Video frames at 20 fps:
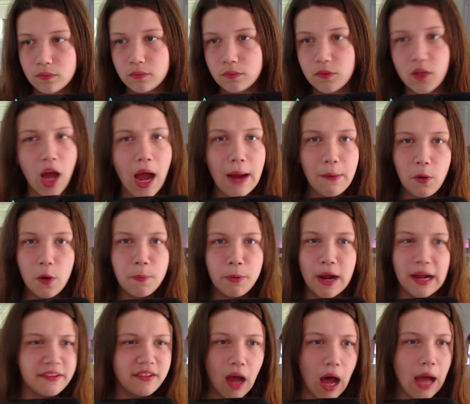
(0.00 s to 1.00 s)

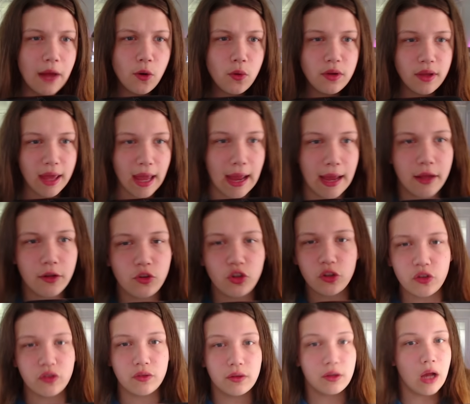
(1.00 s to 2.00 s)
chiropractor. I don't care.
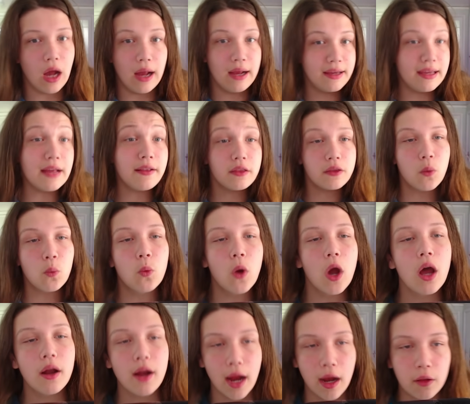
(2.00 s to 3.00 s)
Just uh, get the
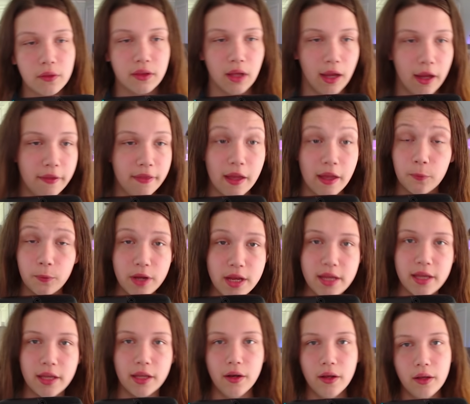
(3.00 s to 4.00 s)
word out there that
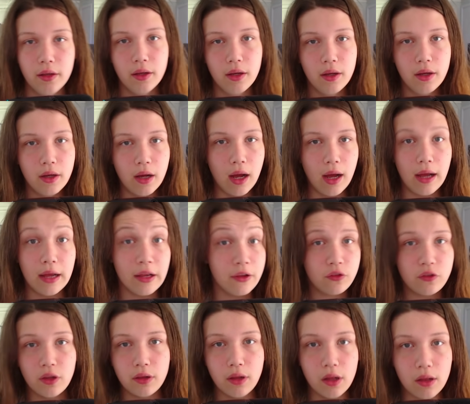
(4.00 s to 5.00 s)
Reekid uh, is
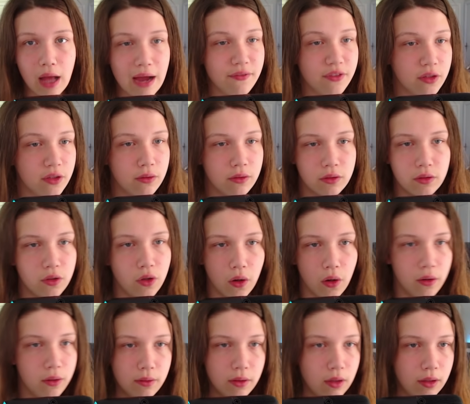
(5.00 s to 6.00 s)
still alive and you
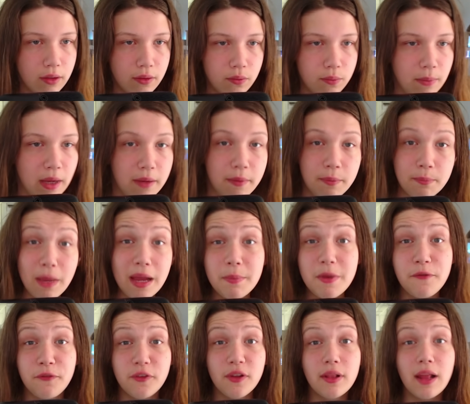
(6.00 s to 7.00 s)
know uh, make make
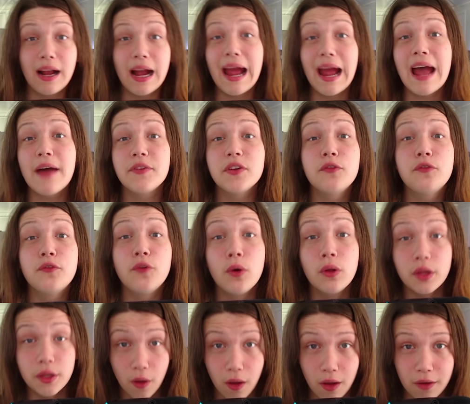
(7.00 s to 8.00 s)
me feel like I haven't
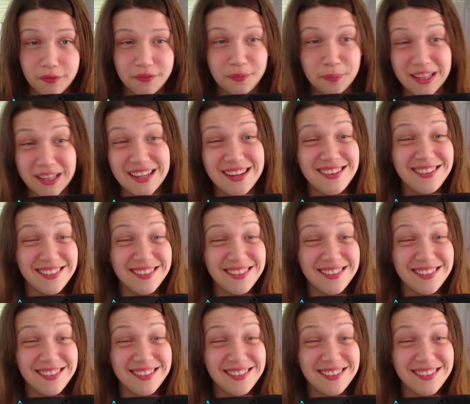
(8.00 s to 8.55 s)
fallen off, please.